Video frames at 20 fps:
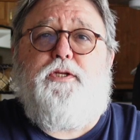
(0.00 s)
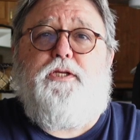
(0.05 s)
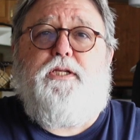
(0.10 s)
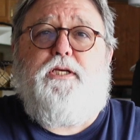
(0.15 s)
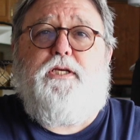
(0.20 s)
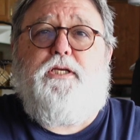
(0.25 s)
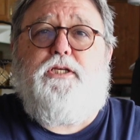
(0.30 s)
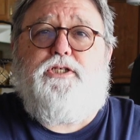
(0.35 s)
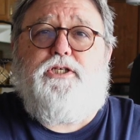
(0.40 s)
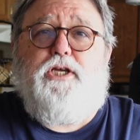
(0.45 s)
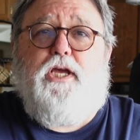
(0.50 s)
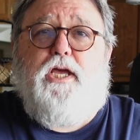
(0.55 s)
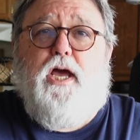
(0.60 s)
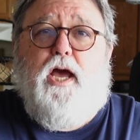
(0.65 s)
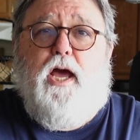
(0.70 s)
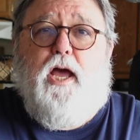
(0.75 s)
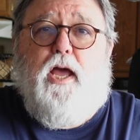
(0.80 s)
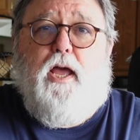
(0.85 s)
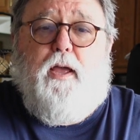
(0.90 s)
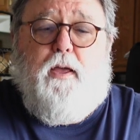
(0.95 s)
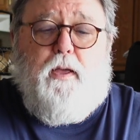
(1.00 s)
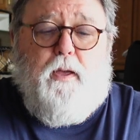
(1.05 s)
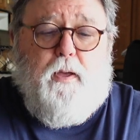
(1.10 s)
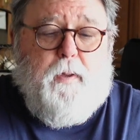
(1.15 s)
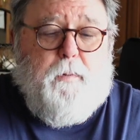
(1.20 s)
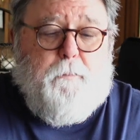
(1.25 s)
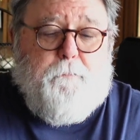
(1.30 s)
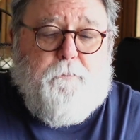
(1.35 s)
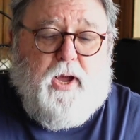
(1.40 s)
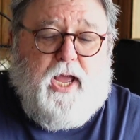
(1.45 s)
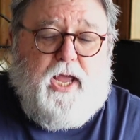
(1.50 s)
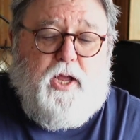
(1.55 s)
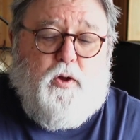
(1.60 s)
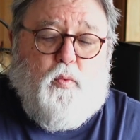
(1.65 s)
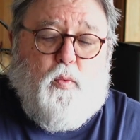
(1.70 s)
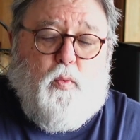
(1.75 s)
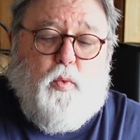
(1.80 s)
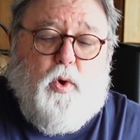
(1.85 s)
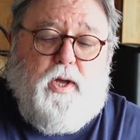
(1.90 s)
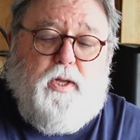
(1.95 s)
DJI Mic
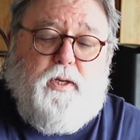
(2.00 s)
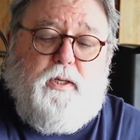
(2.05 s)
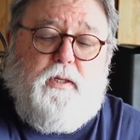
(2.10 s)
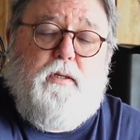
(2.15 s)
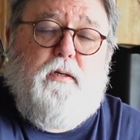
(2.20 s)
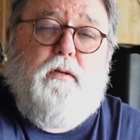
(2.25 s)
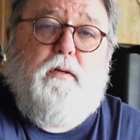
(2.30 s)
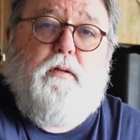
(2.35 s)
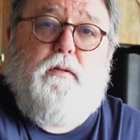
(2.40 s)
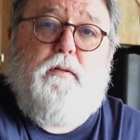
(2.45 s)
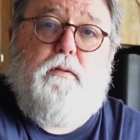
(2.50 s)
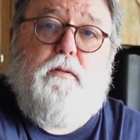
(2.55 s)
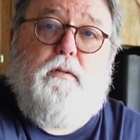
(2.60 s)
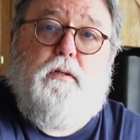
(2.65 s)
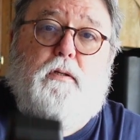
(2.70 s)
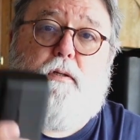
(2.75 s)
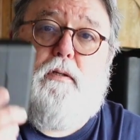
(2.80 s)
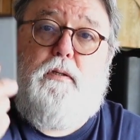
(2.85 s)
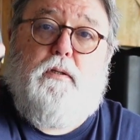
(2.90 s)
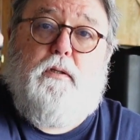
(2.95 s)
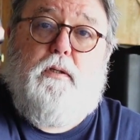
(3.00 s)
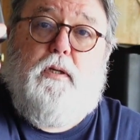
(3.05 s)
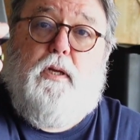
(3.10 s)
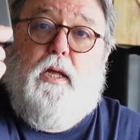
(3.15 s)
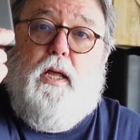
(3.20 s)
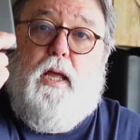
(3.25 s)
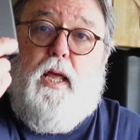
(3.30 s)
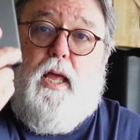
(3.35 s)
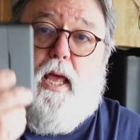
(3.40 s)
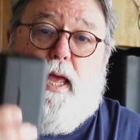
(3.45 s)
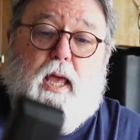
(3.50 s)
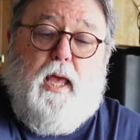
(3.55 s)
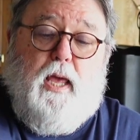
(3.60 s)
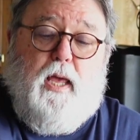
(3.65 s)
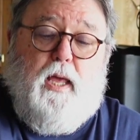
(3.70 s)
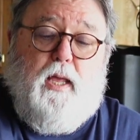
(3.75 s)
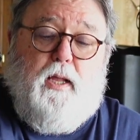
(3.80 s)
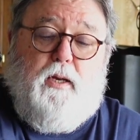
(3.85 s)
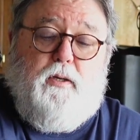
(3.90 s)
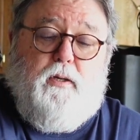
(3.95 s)
1
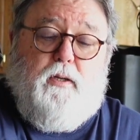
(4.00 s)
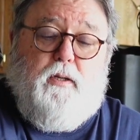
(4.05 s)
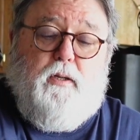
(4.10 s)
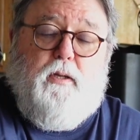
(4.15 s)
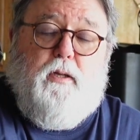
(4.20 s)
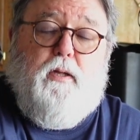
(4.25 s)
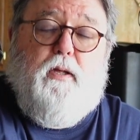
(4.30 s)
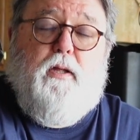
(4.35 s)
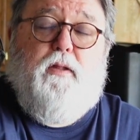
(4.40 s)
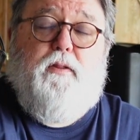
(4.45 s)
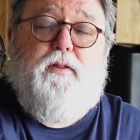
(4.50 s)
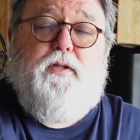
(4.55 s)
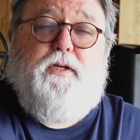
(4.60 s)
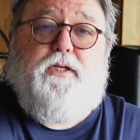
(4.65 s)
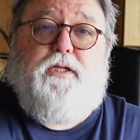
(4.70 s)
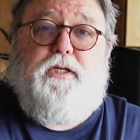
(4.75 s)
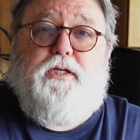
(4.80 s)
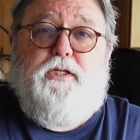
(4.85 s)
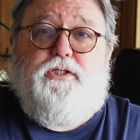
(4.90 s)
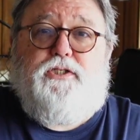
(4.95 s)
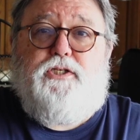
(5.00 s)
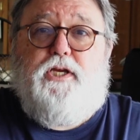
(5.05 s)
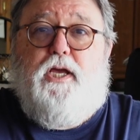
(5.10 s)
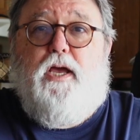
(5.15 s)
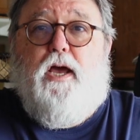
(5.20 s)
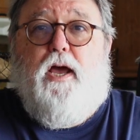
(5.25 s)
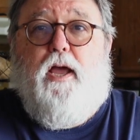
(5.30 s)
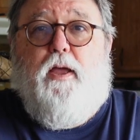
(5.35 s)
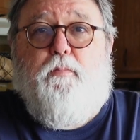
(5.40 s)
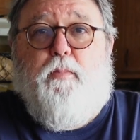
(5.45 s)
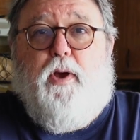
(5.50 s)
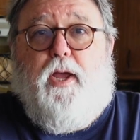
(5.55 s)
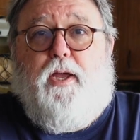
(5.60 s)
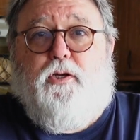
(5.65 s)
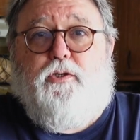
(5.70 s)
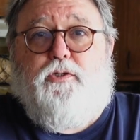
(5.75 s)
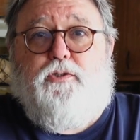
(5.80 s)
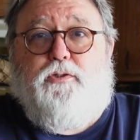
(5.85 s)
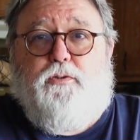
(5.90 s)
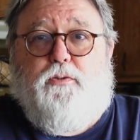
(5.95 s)
and the DJI
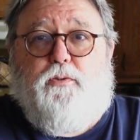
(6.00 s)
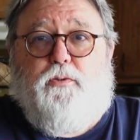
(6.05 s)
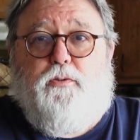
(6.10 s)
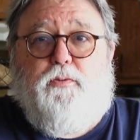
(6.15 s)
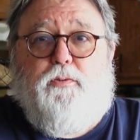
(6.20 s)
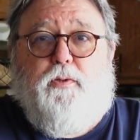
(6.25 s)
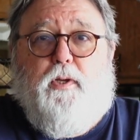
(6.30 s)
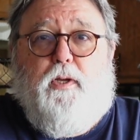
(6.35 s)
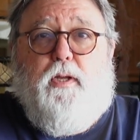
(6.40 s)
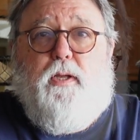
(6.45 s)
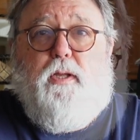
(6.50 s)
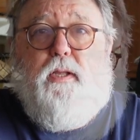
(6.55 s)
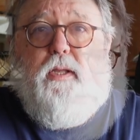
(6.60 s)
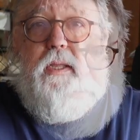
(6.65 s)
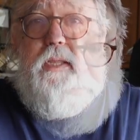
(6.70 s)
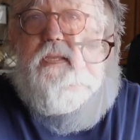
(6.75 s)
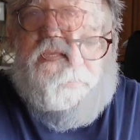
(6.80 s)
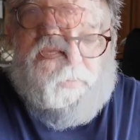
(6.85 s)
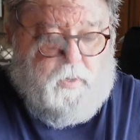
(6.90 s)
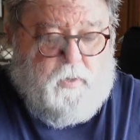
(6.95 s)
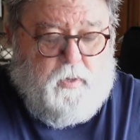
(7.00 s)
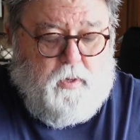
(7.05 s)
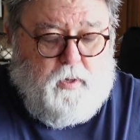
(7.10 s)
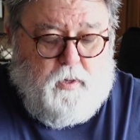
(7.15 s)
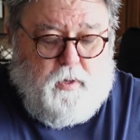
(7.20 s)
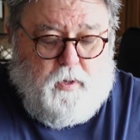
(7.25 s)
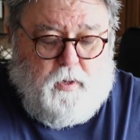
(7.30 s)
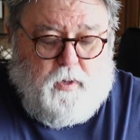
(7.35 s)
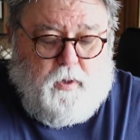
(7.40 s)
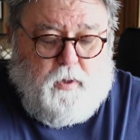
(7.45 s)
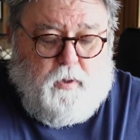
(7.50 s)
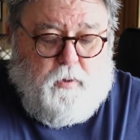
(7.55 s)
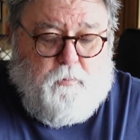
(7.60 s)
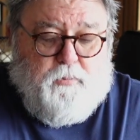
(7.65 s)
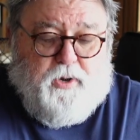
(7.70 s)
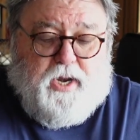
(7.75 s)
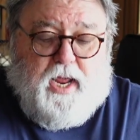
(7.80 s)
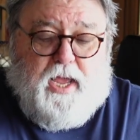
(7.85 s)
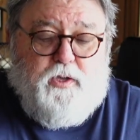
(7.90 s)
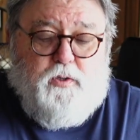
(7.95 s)
Mic 2.
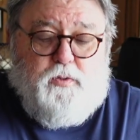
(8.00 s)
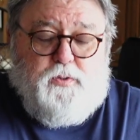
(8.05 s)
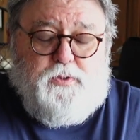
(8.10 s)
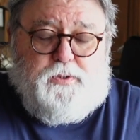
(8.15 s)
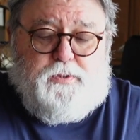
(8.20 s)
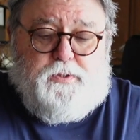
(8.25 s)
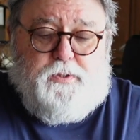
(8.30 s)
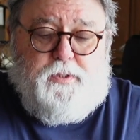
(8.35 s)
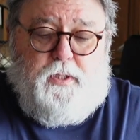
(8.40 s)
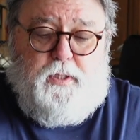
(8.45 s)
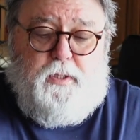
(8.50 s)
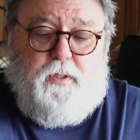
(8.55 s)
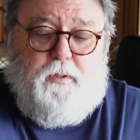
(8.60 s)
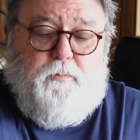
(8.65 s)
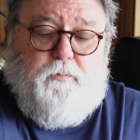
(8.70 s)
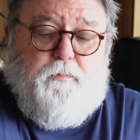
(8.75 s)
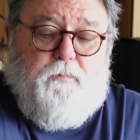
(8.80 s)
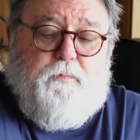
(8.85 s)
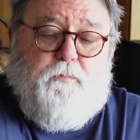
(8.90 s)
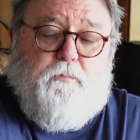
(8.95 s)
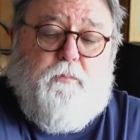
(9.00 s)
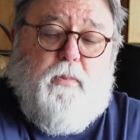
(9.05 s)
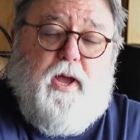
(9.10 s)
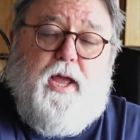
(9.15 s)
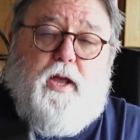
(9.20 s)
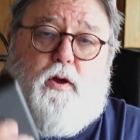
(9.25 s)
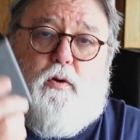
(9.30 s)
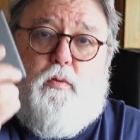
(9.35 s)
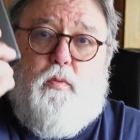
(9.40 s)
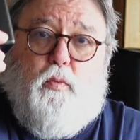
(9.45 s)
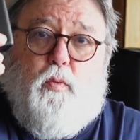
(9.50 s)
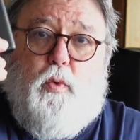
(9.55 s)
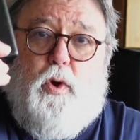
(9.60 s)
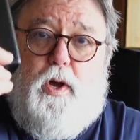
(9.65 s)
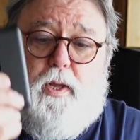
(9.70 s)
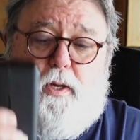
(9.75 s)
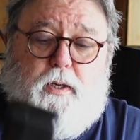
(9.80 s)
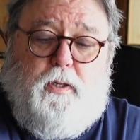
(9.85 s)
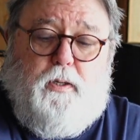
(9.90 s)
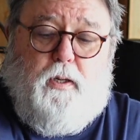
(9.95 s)
But I use the Mic
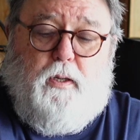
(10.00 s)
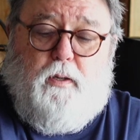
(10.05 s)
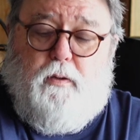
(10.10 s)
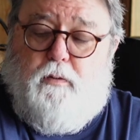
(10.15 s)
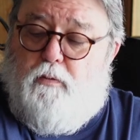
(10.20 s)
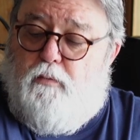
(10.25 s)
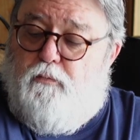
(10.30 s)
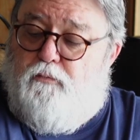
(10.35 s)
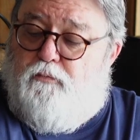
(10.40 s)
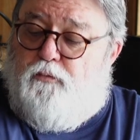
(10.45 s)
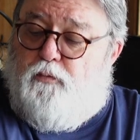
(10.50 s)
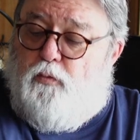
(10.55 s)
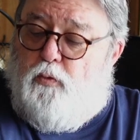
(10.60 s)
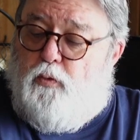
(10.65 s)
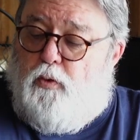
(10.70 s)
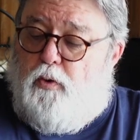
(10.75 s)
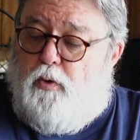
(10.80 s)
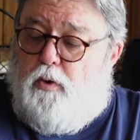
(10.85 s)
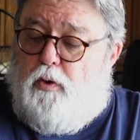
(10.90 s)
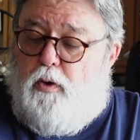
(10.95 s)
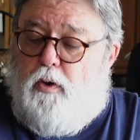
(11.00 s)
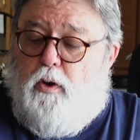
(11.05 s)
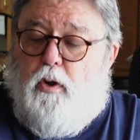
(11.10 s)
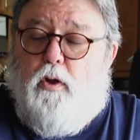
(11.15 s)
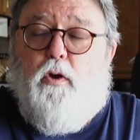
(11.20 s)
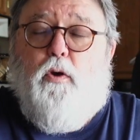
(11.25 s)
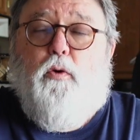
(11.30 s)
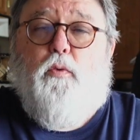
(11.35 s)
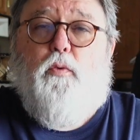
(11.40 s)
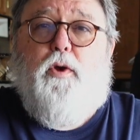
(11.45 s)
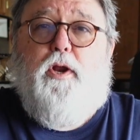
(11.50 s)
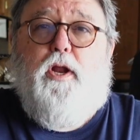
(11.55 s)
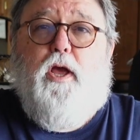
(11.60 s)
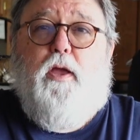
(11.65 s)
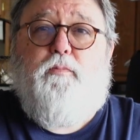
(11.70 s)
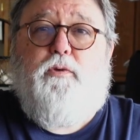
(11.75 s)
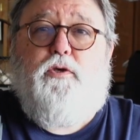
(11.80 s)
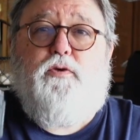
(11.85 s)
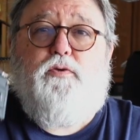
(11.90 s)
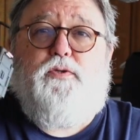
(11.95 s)
1 for when
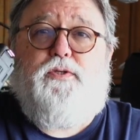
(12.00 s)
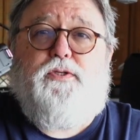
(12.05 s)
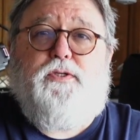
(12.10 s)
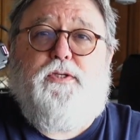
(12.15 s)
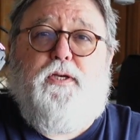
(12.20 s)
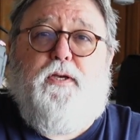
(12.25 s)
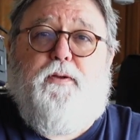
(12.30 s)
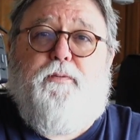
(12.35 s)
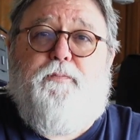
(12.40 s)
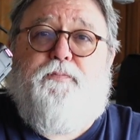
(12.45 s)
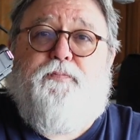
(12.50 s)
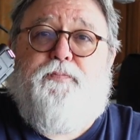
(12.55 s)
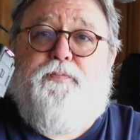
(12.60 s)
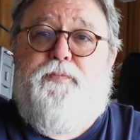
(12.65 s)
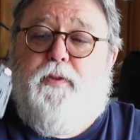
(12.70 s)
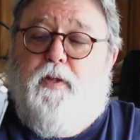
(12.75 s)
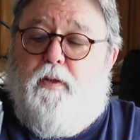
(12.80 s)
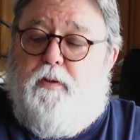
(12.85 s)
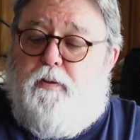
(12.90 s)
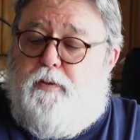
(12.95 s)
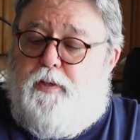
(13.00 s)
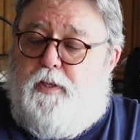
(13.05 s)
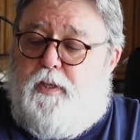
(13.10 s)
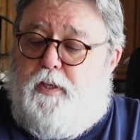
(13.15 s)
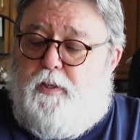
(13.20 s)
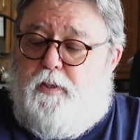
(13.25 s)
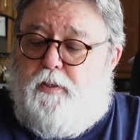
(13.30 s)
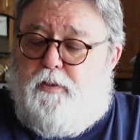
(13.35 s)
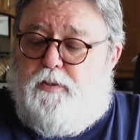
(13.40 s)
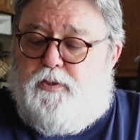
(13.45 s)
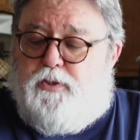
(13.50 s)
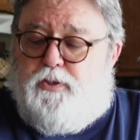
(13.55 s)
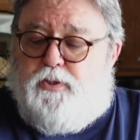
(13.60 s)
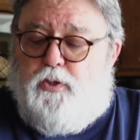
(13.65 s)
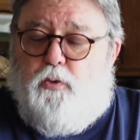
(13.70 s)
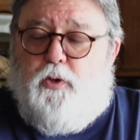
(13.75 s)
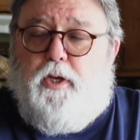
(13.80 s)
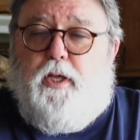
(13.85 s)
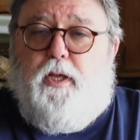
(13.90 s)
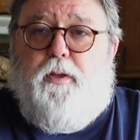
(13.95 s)
I'm using the
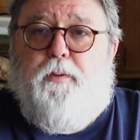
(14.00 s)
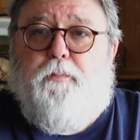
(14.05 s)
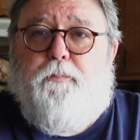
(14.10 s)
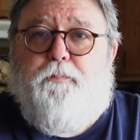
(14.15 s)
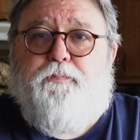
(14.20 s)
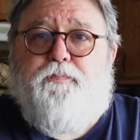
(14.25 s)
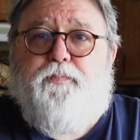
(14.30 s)
Sony,